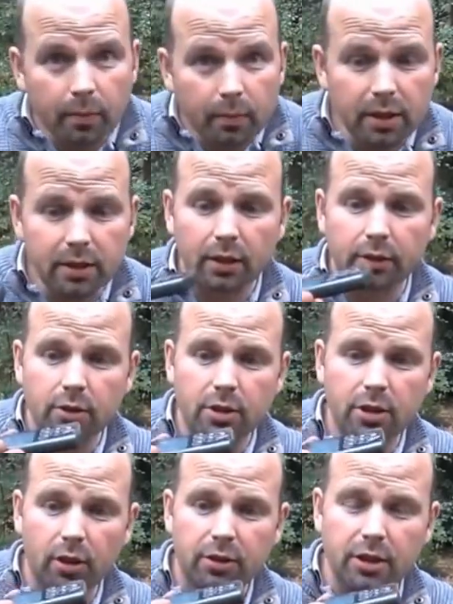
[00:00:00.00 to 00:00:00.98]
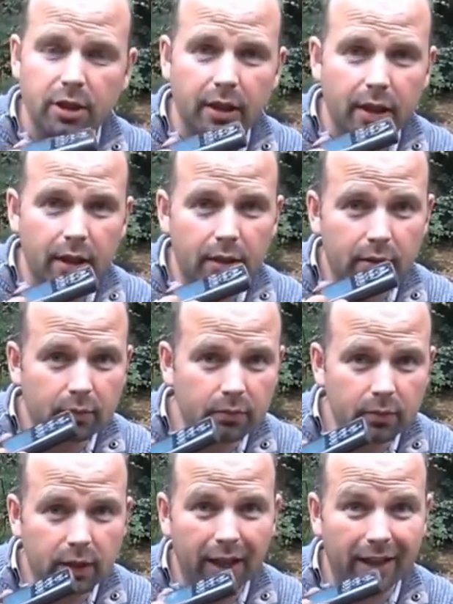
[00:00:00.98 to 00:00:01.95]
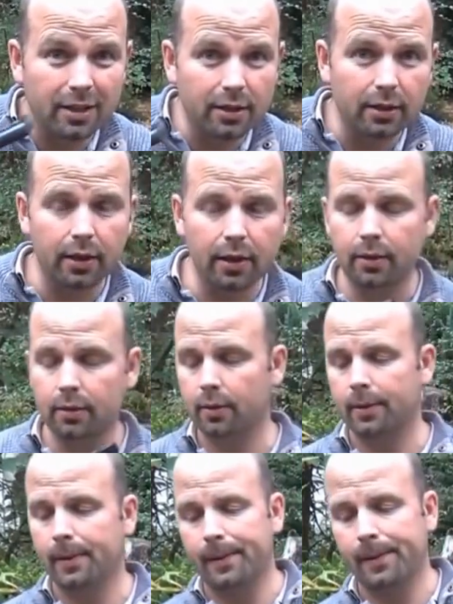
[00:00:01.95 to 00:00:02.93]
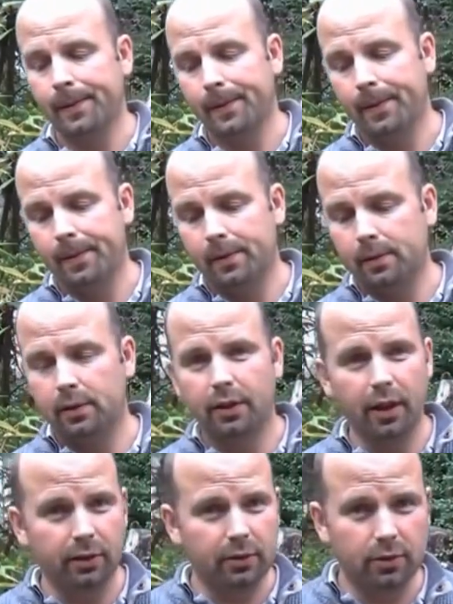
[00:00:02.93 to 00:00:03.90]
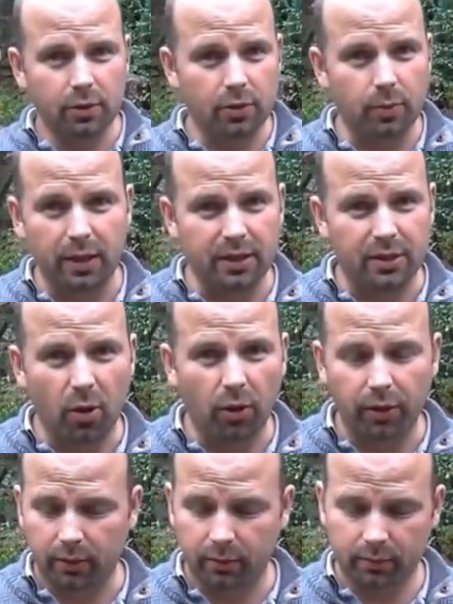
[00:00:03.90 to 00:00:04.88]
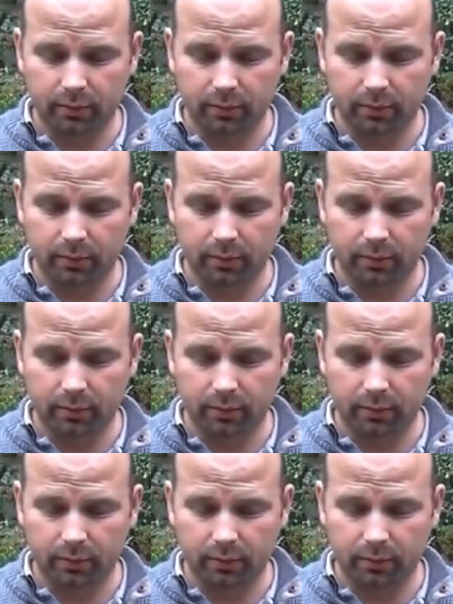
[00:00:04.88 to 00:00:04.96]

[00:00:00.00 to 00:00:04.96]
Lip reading: Basically just slots into there, clicks into there, and that just weighs nothing.